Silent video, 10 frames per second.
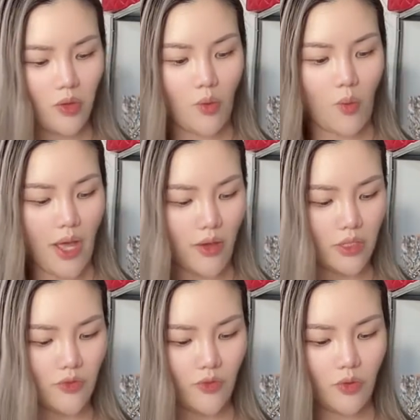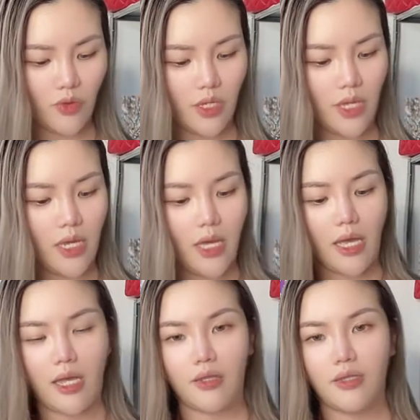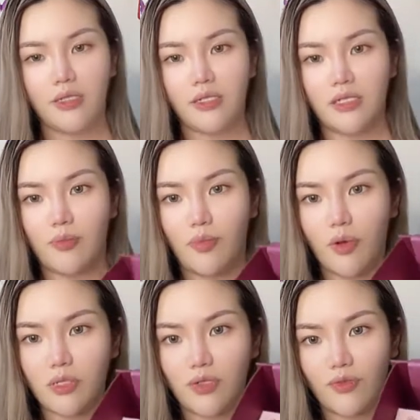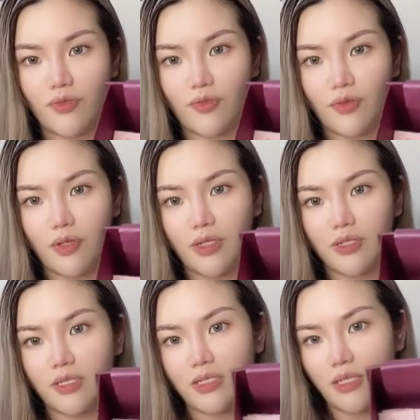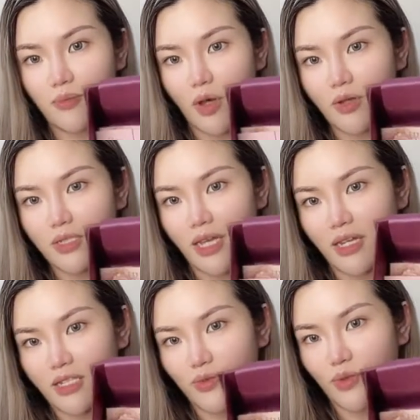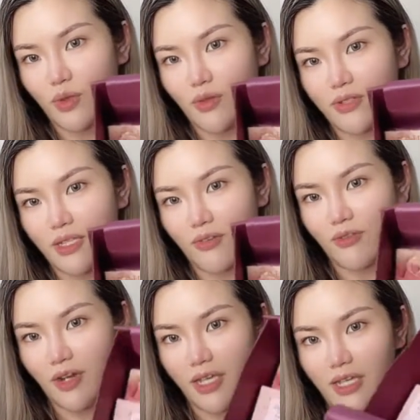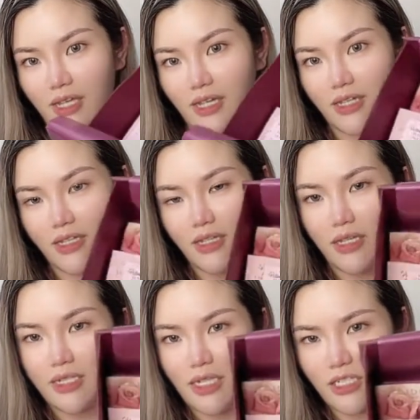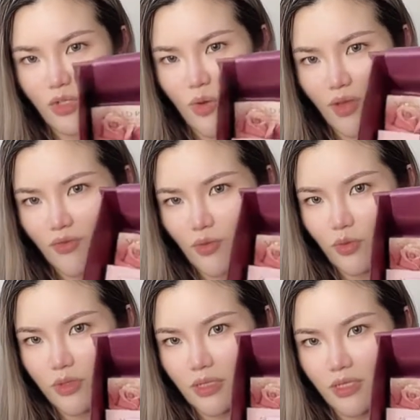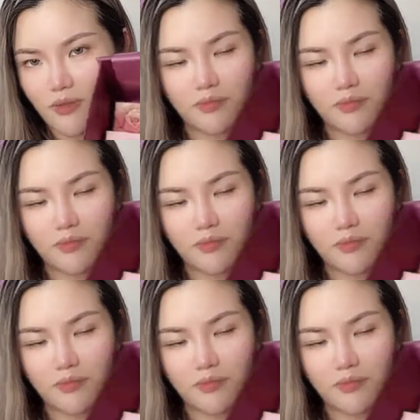Wow, it's full. And this is the box. This is the box, and it's full of stuff right here. It's actually quite full, isn't it?